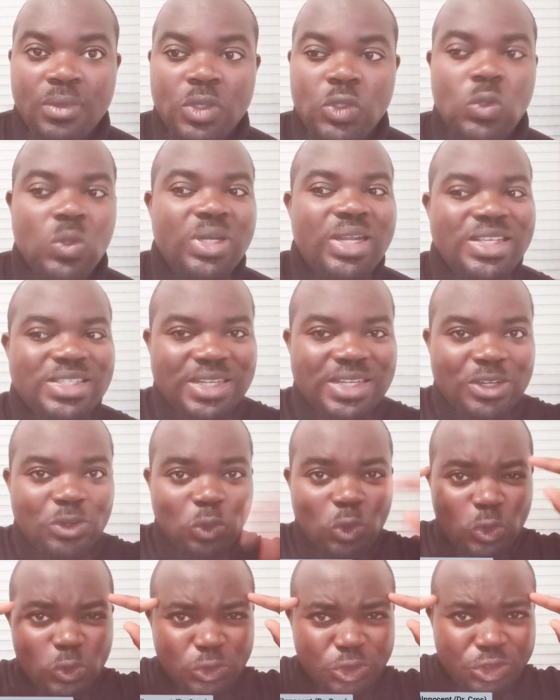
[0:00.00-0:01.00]
So an
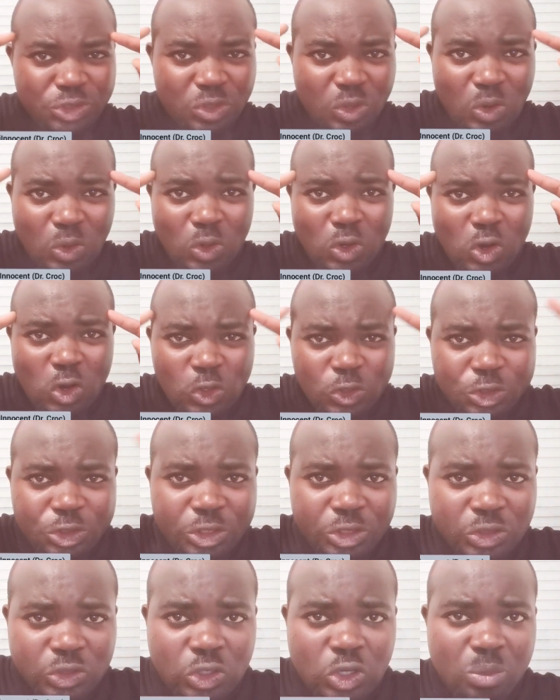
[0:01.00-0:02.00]

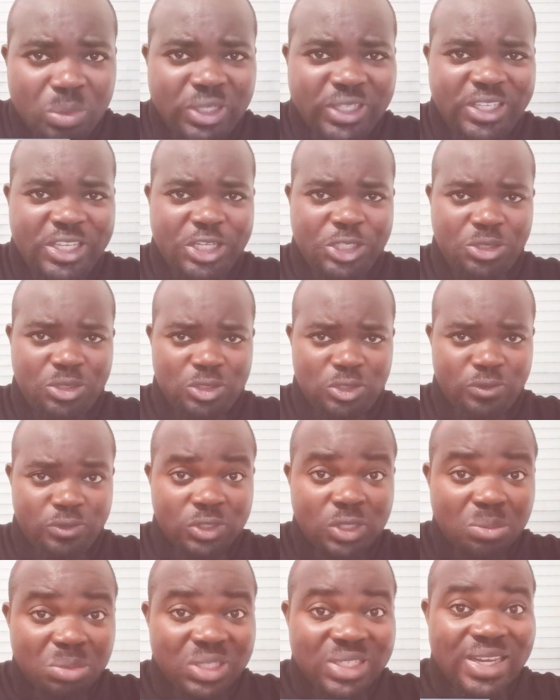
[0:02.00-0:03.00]
unconscious communication of
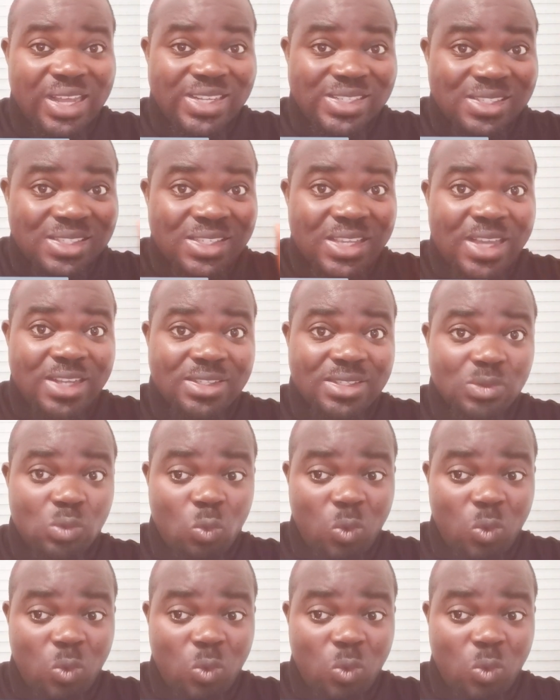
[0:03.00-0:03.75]
something that sells.